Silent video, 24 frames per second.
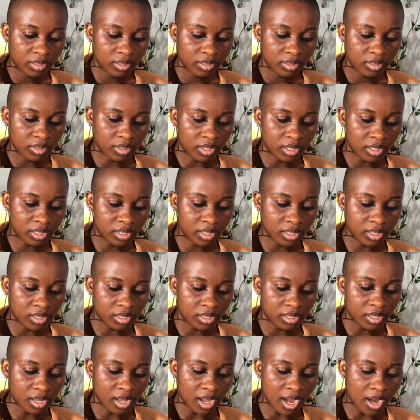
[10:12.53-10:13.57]
So this
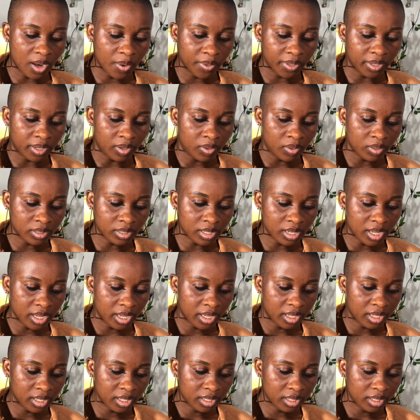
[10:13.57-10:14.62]
is how it looks
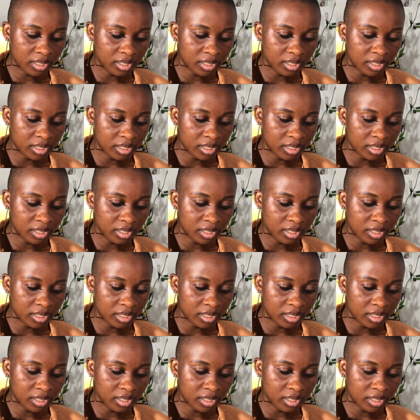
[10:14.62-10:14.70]
like.